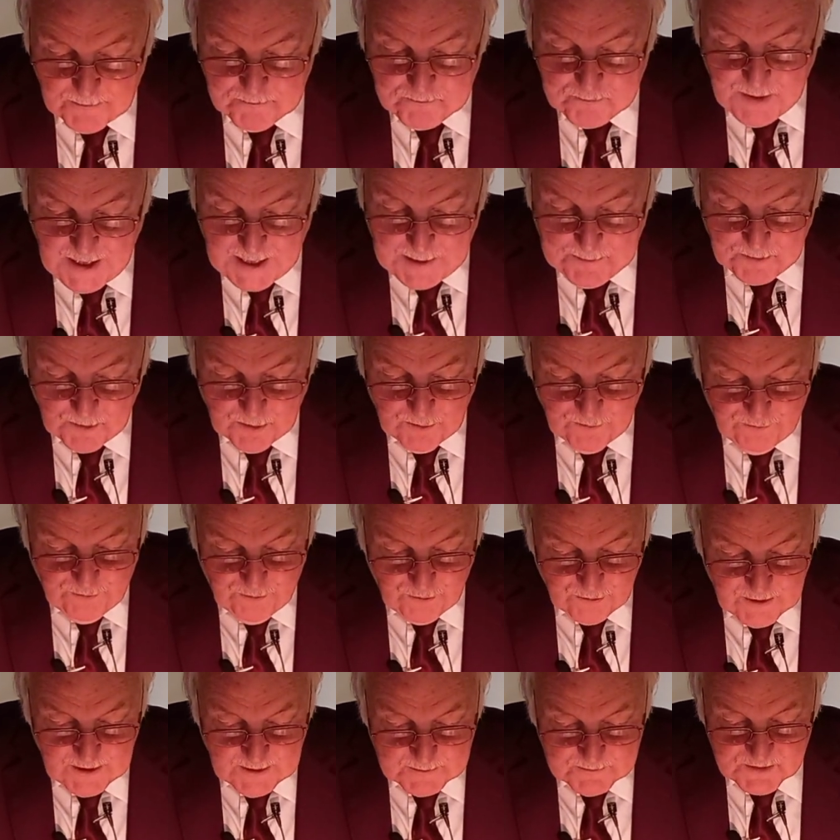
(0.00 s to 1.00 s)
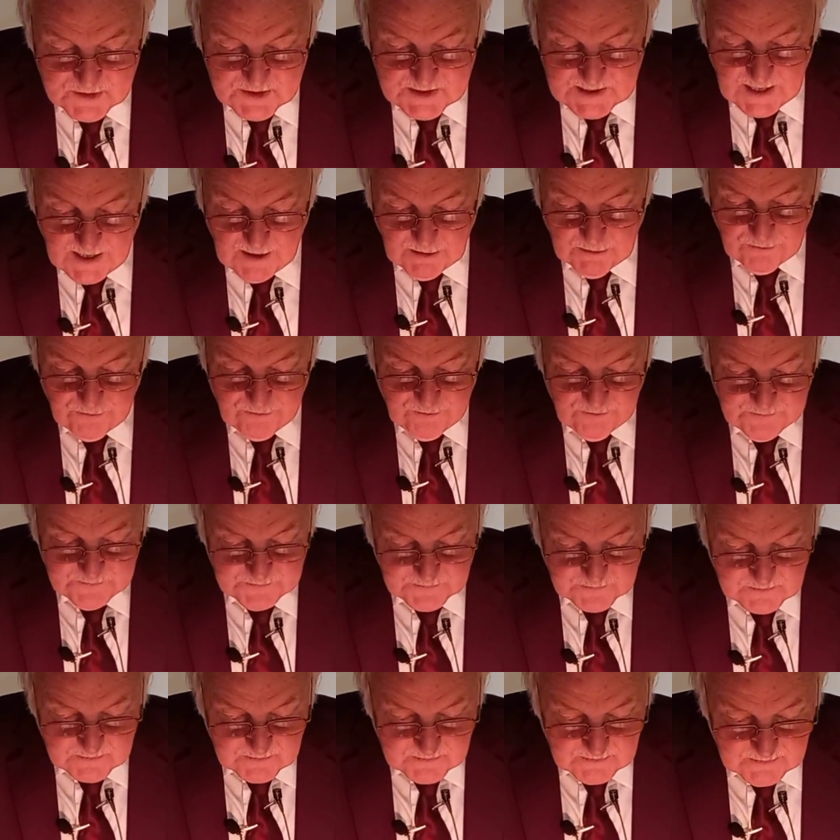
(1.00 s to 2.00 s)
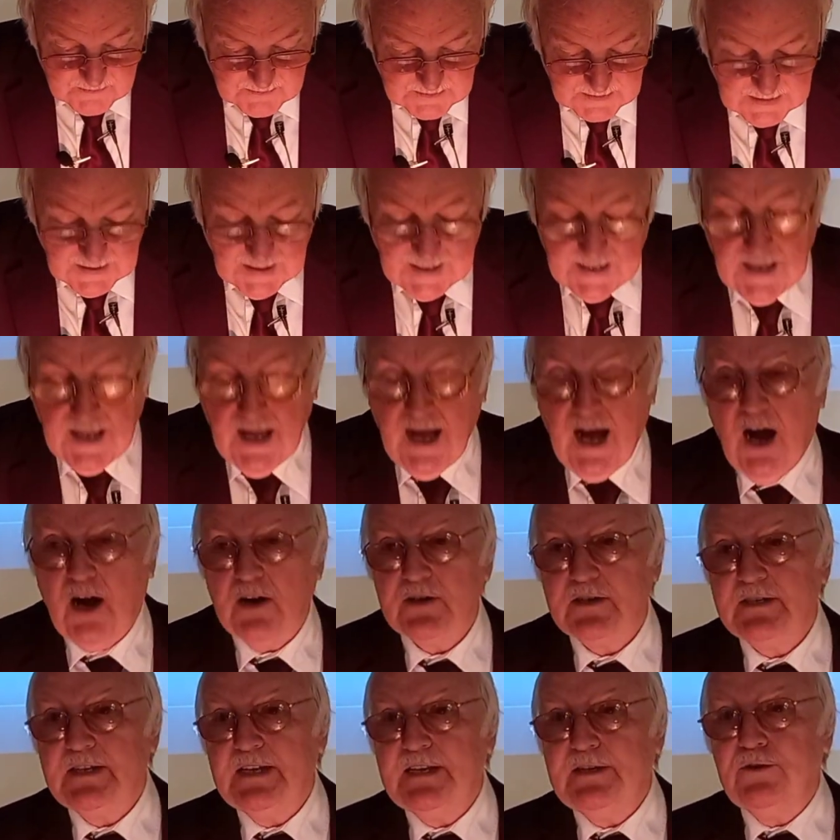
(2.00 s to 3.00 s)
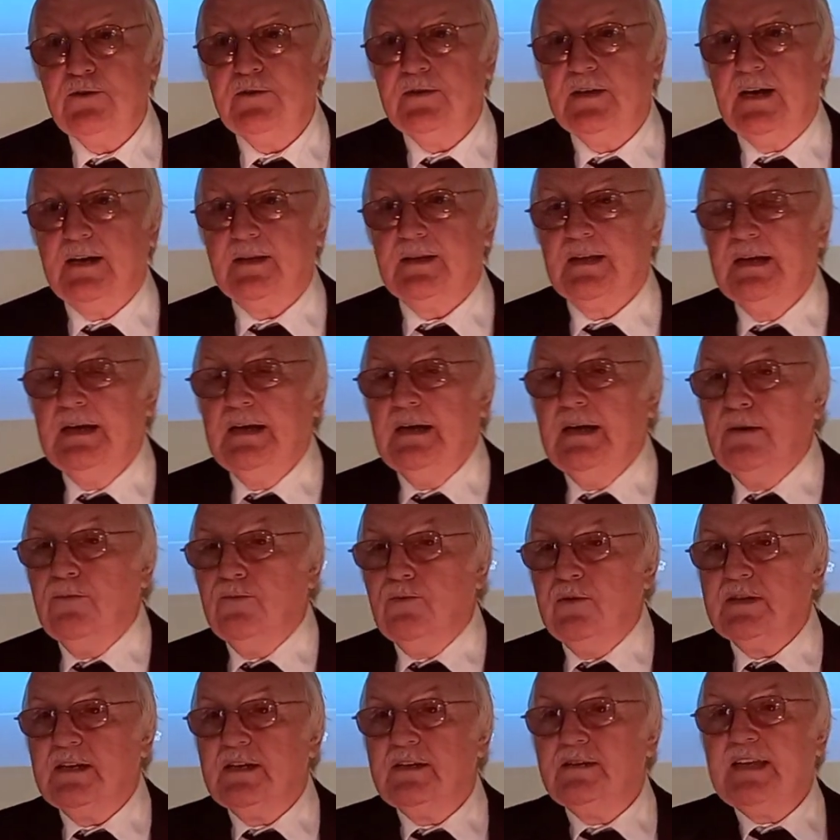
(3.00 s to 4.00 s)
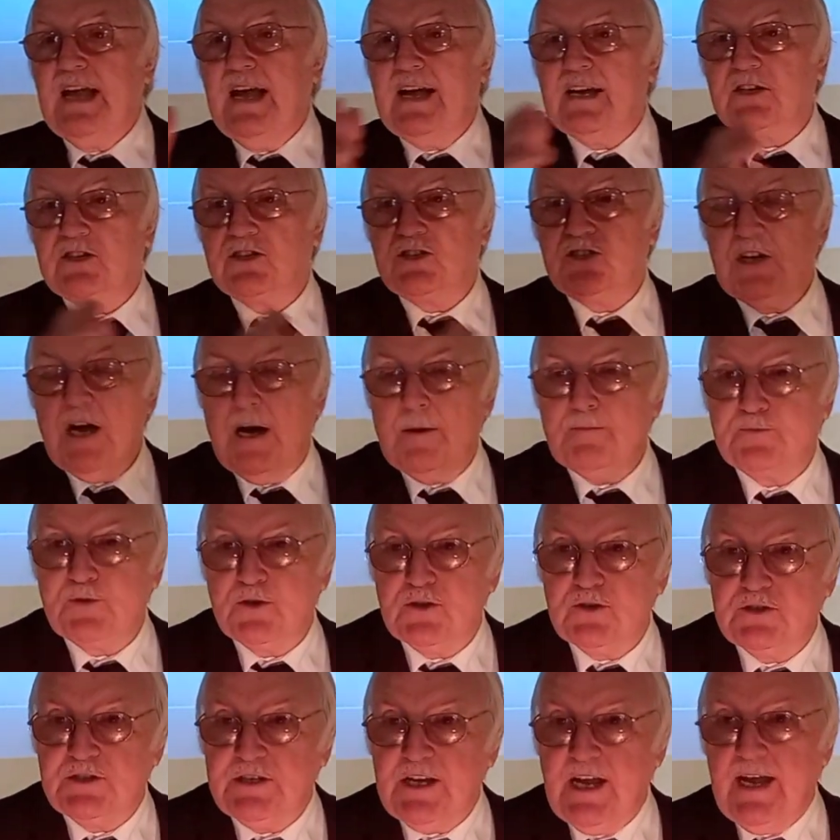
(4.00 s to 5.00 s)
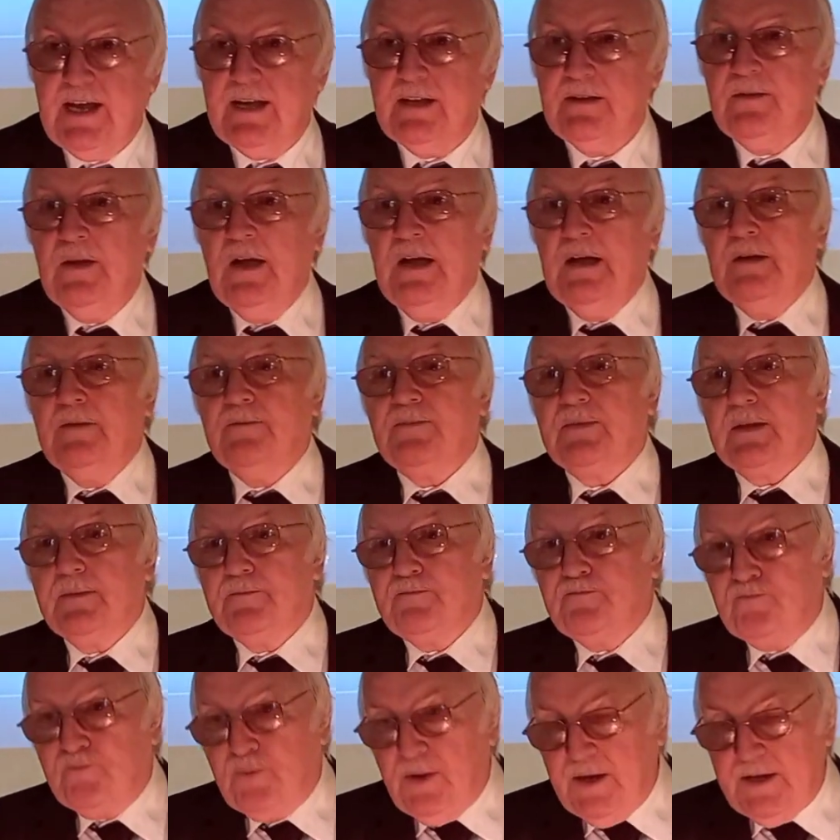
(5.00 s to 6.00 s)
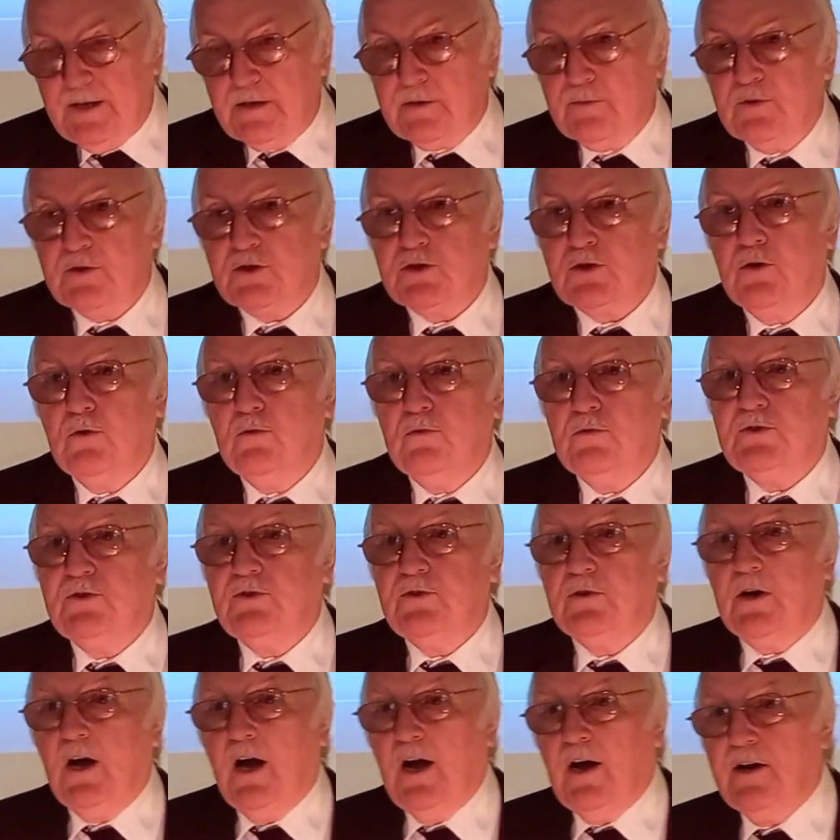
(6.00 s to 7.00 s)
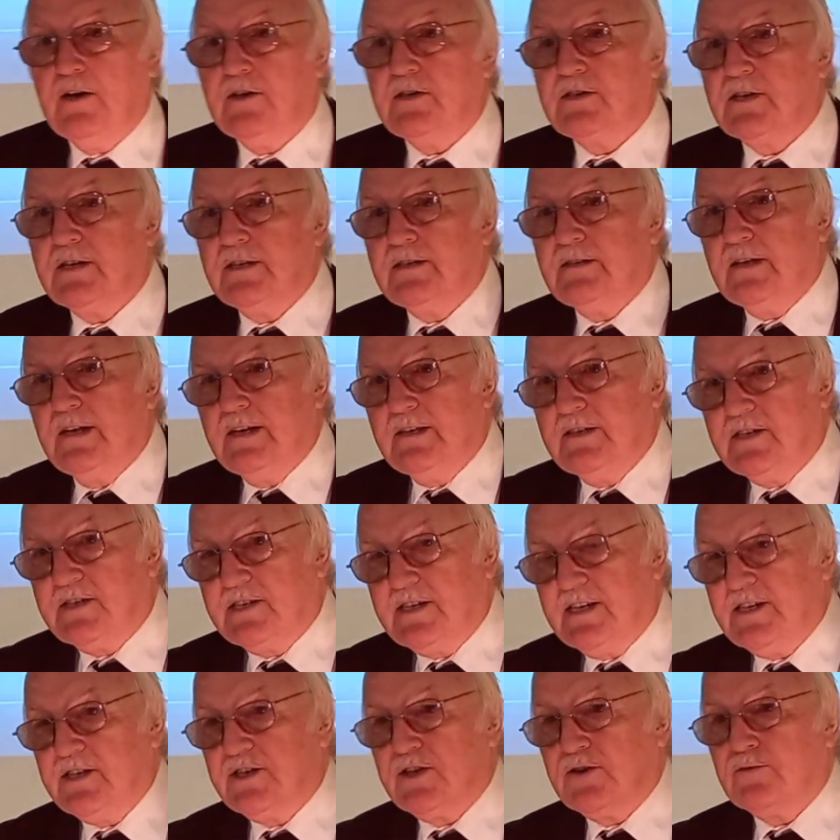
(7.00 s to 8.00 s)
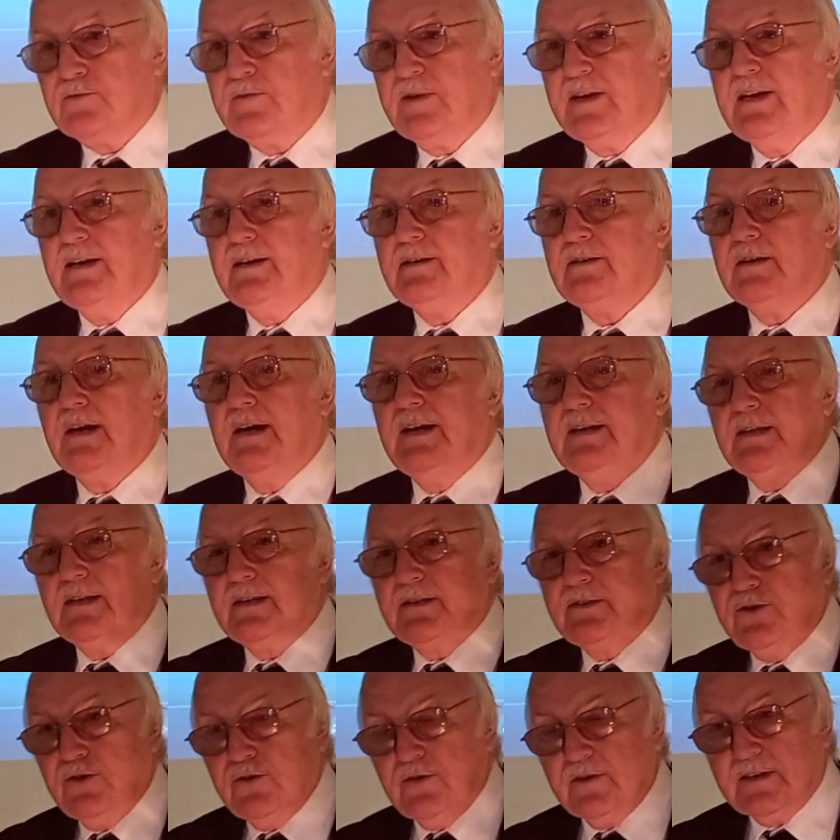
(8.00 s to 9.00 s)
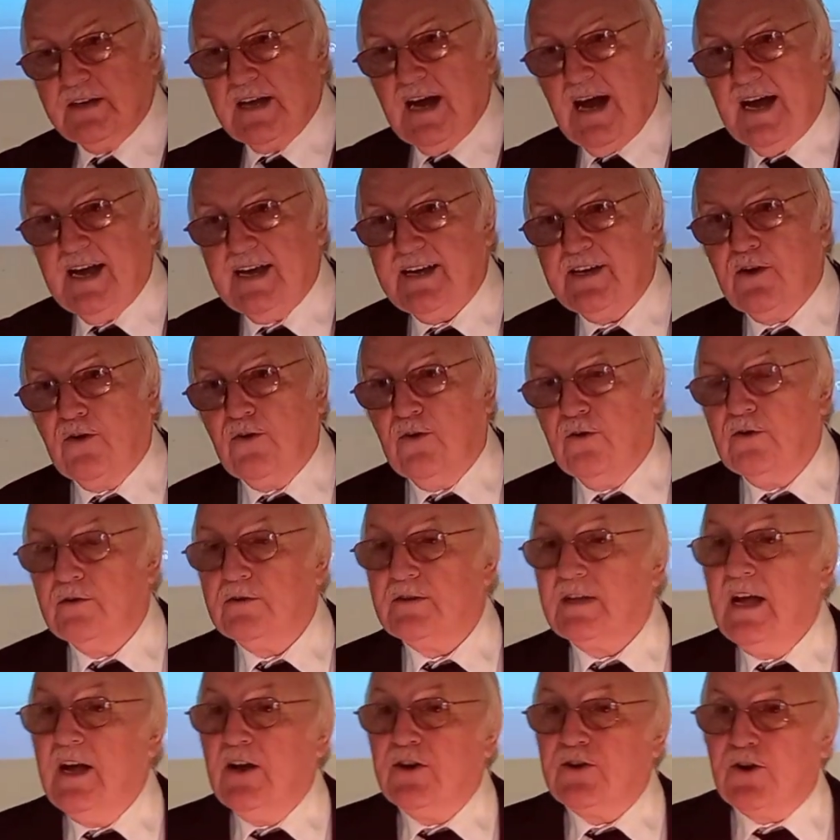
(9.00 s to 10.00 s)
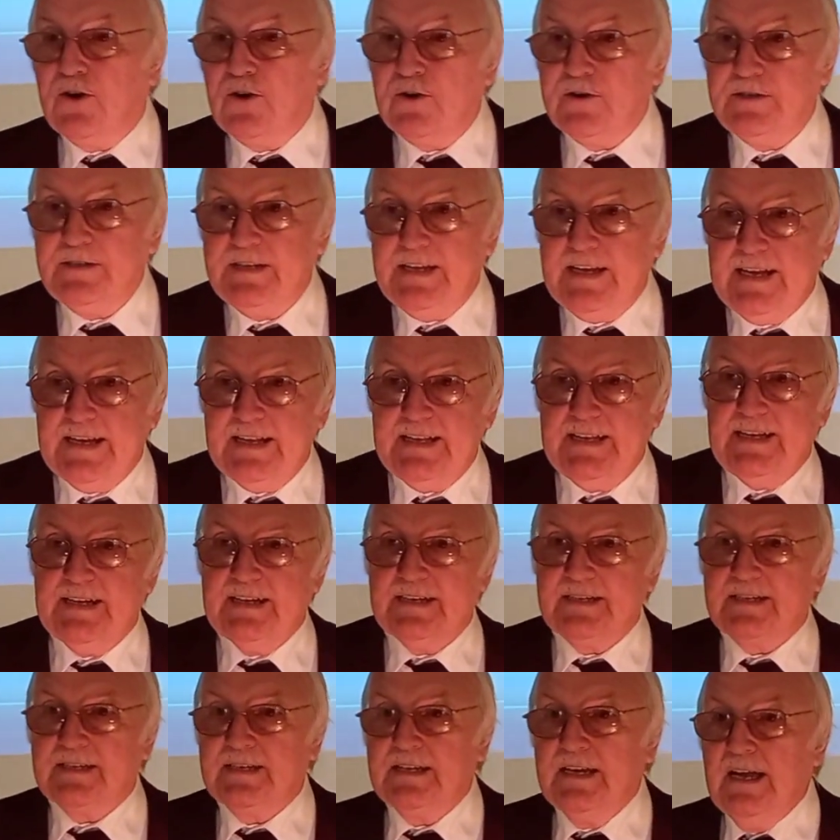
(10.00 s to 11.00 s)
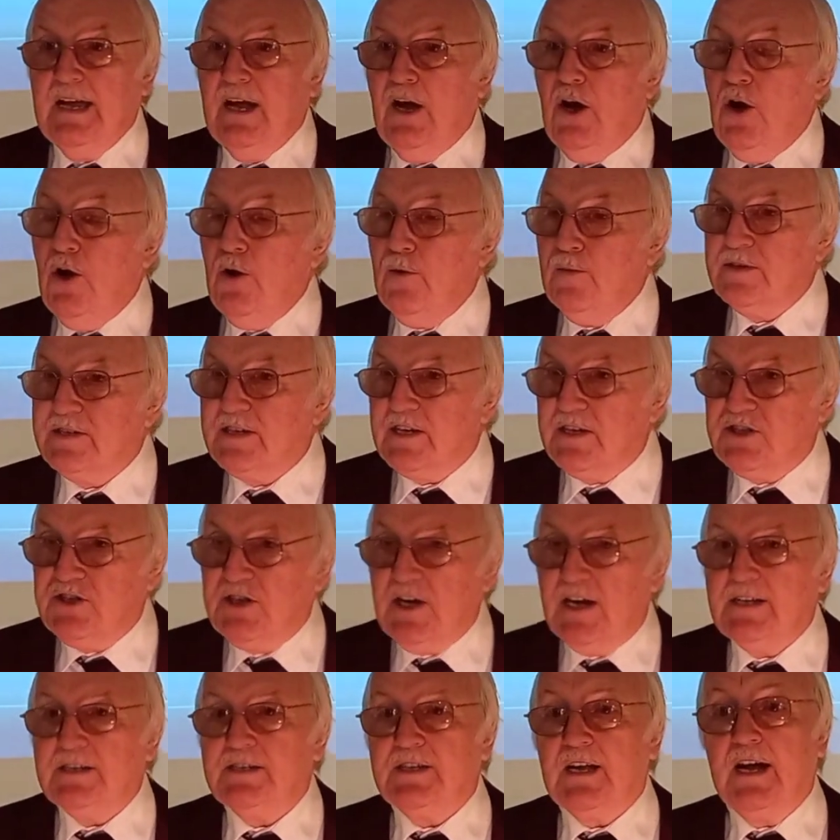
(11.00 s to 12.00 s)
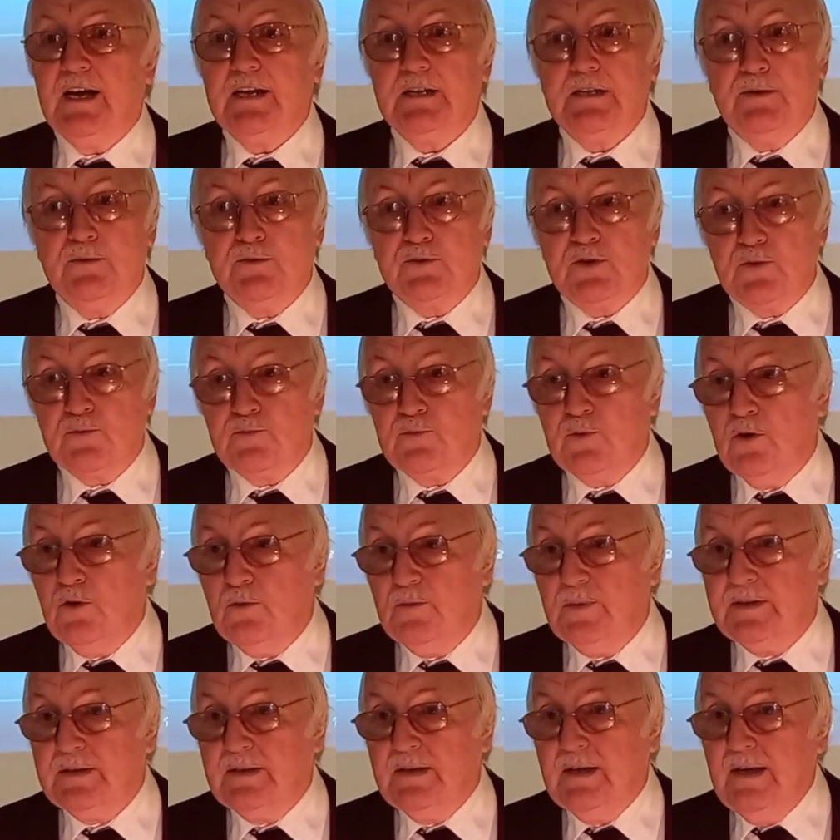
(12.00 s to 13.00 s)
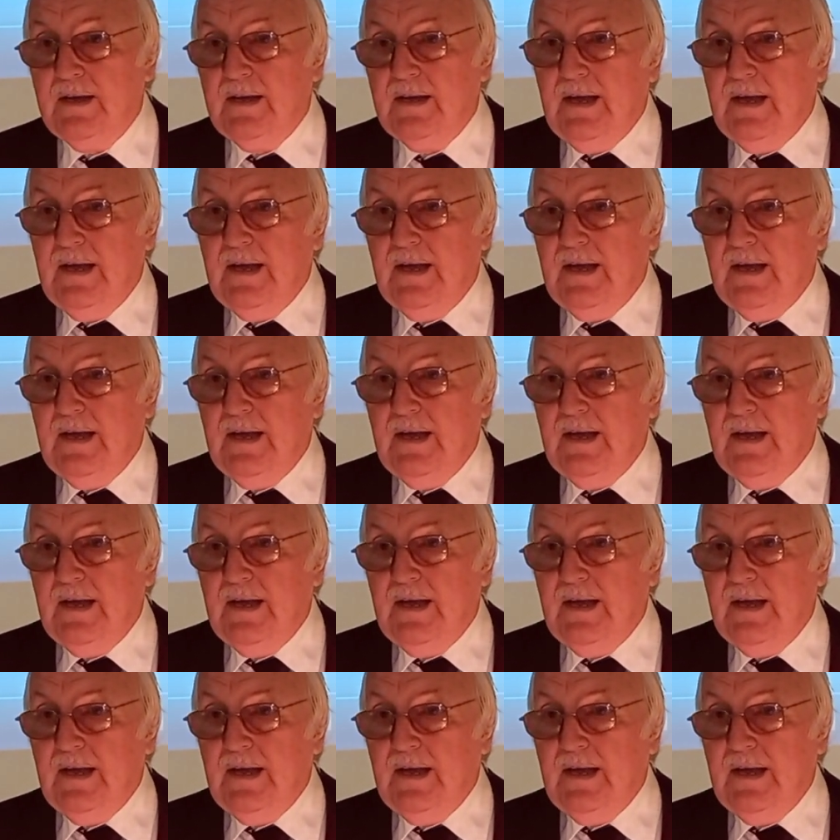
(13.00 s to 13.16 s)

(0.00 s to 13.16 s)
people for himself. How did he do that? Well, in Acts chapter 10, Peter was told to a house in Caesarea and to a guy called Cornelius, who was a Gentile. He was a Roman.